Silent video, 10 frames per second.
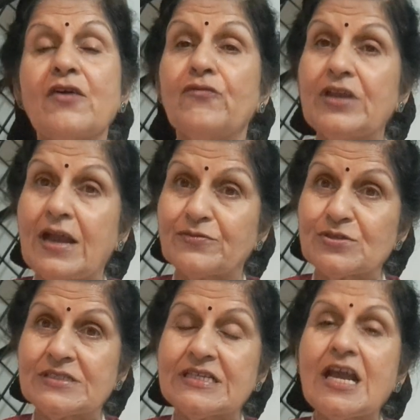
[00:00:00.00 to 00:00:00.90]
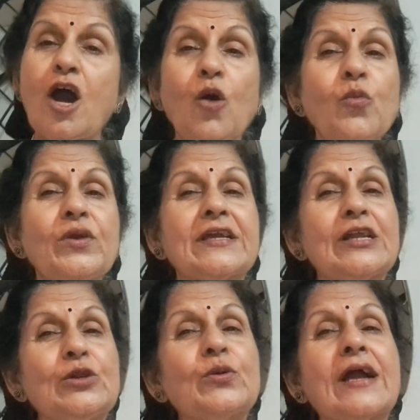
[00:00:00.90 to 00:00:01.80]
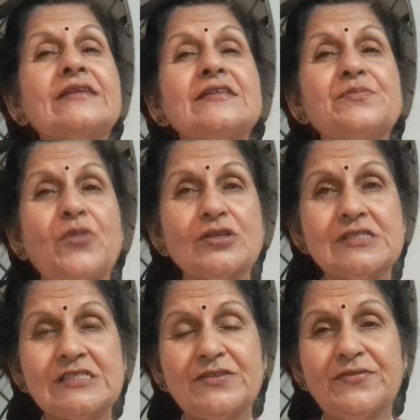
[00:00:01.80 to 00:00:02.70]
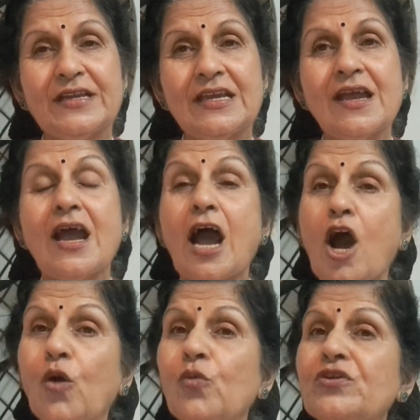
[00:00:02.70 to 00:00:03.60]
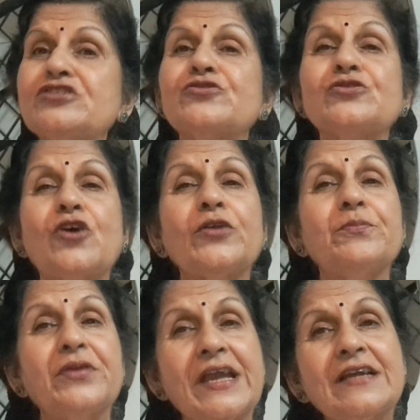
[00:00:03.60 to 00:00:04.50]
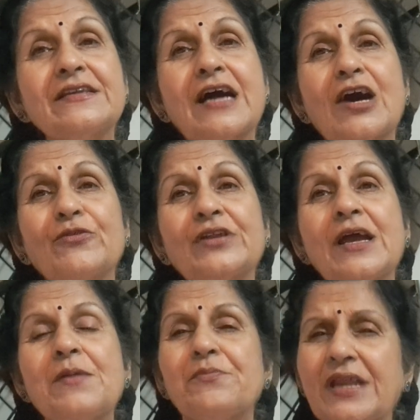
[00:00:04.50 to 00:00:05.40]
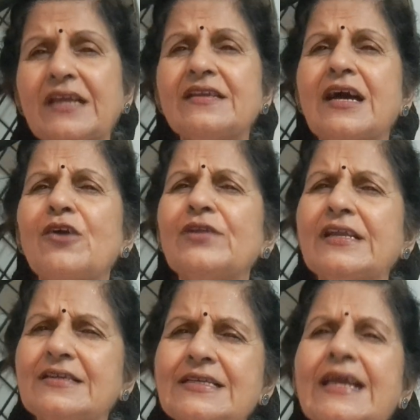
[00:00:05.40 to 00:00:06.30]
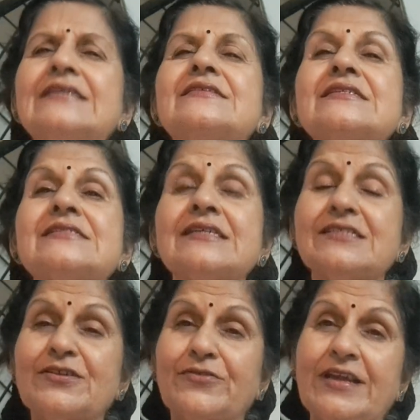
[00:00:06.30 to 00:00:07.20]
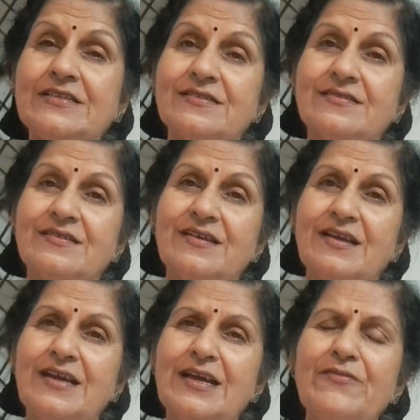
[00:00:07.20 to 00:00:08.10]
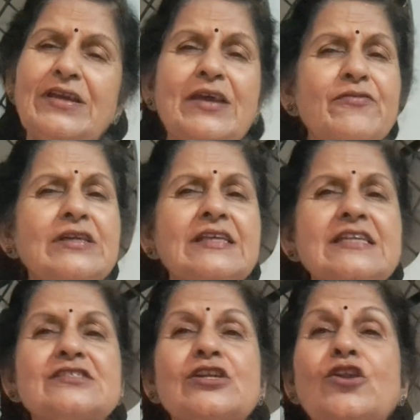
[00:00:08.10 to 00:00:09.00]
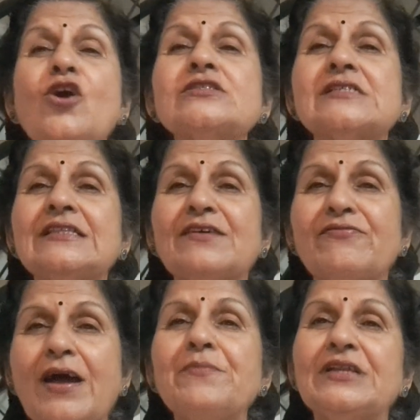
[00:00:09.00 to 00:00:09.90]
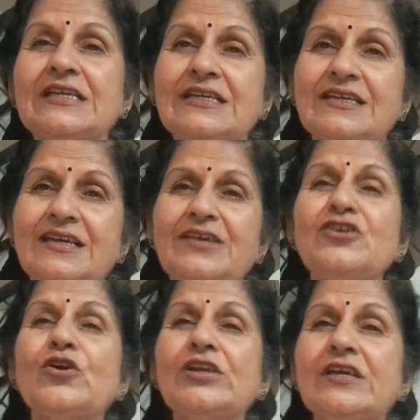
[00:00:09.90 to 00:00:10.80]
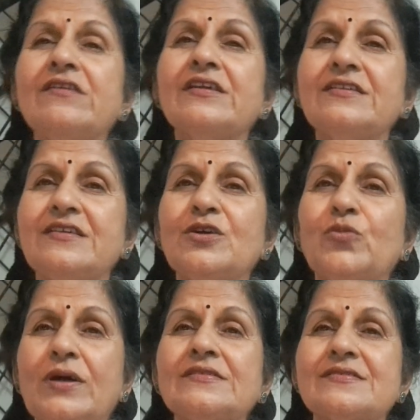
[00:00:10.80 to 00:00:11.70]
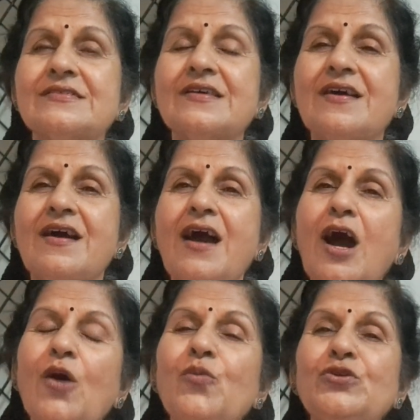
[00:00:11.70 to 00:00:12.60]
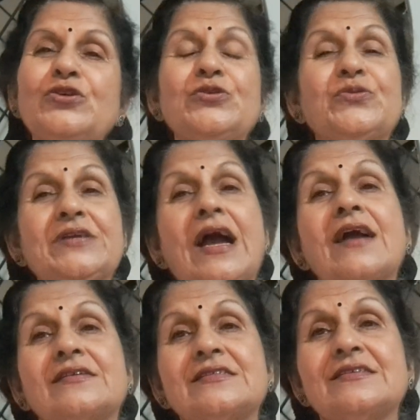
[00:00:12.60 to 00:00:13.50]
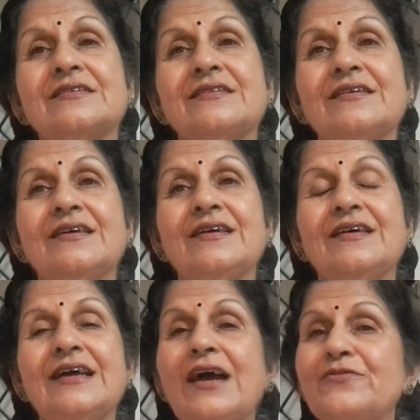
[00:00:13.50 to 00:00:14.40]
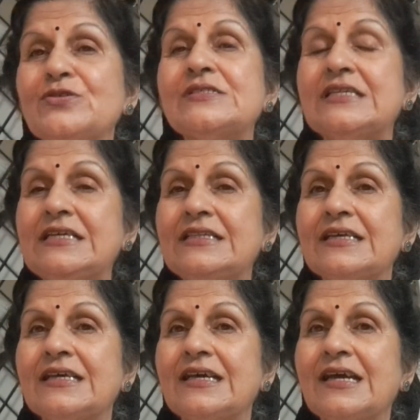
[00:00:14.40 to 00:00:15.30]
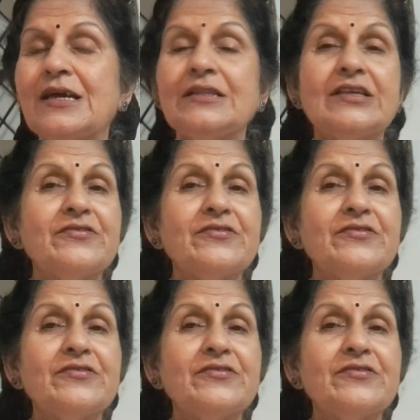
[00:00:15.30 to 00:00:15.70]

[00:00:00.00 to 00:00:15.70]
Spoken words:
we have to see how we can look at it positively, how we should not break down and get disintegrated. Whenever there is a loss in the family, your near and dear ones, how do you react? Have you seen the